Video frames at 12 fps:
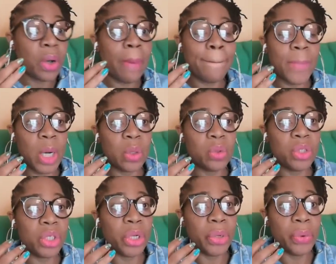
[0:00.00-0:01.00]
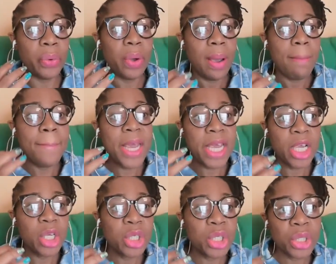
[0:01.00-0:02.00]
about,
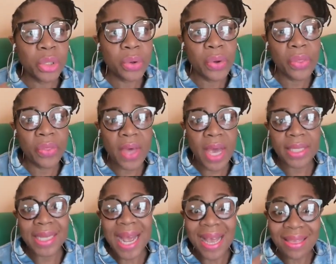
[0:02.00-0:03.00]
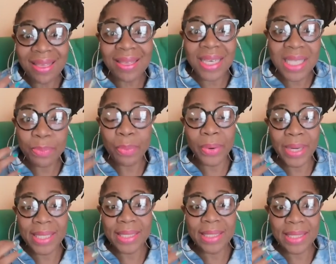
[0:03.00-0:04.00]
making sure that at this
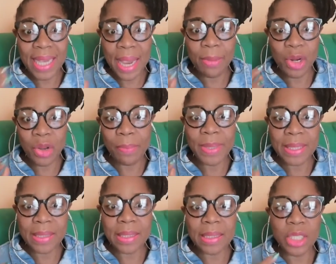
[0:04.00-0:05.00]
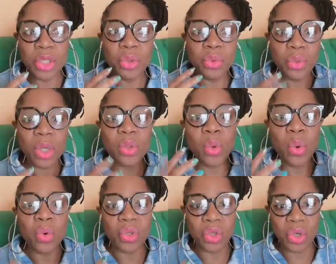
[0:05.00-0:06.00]
point in time in your business that you do not
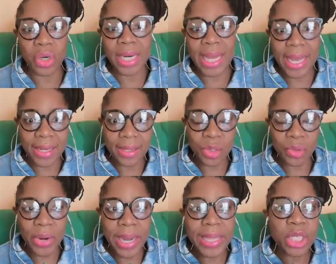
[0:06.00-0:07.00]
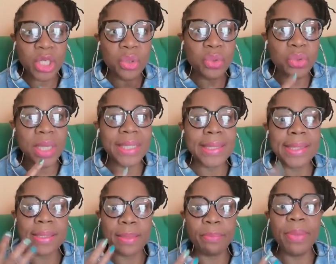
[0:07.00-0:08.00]
ghost your clients, right? That you do not
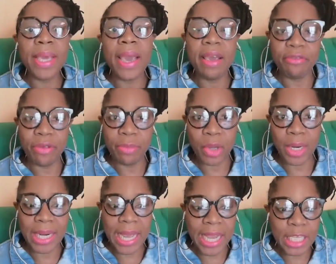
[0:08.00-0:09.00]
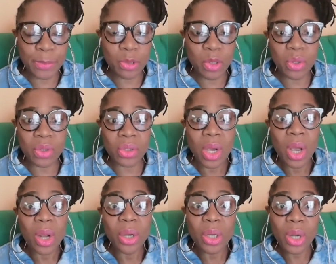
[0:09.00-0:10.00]
disappear from your clients, because
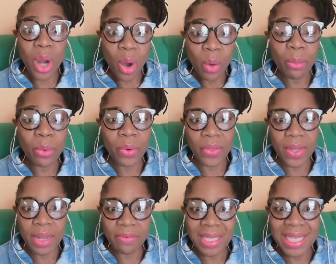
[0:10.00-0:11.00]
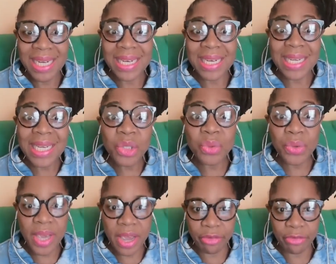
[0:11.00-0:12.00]
now more than ever they need to
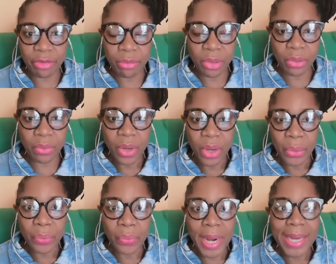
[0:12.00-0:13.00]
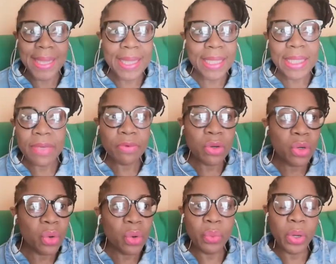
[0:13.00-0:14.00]
hear from you, right? That even
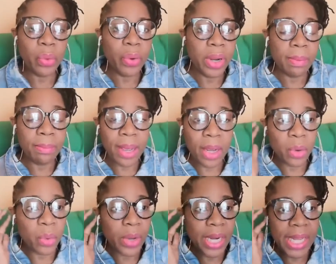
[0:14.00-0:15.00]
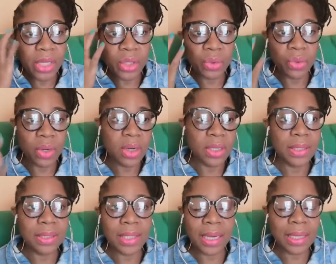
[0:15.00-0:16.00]
though we're going into a
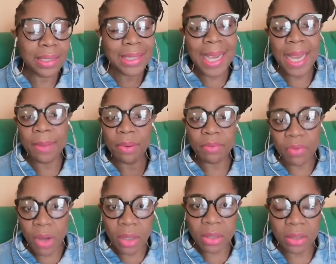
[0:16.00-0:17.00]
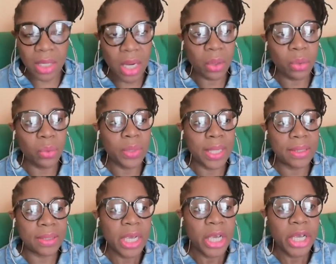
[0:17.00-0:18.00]
second type of lockdown,
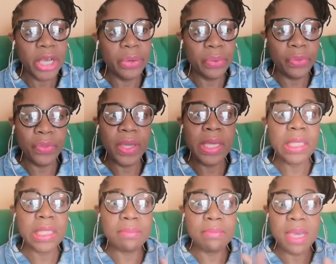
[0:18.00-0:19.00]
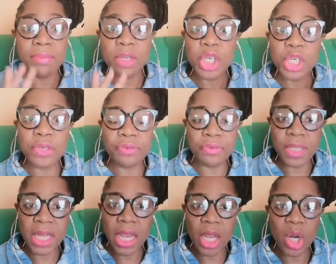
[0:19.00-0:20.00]
and things may be
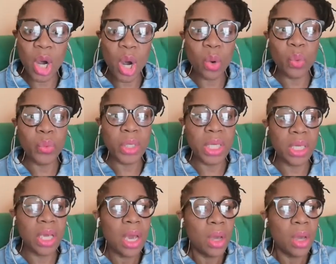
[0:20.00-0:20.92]
shifting in how we